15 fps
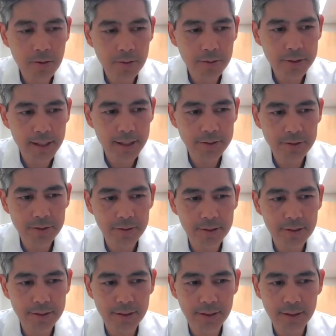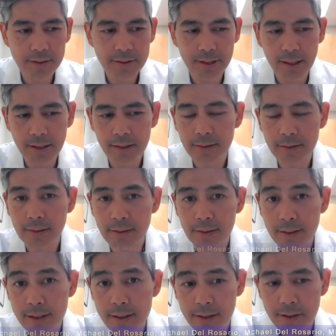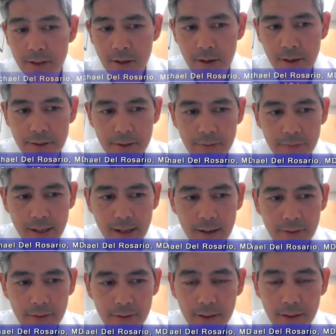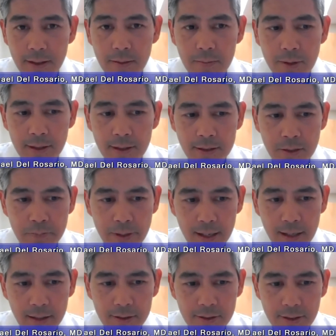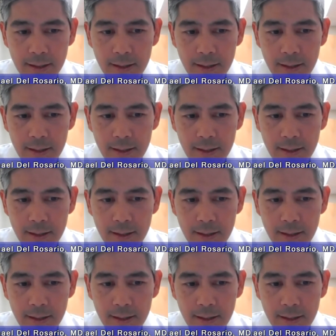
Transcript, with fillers: colon cancer is the second leading cause of death uh, among Hispanics.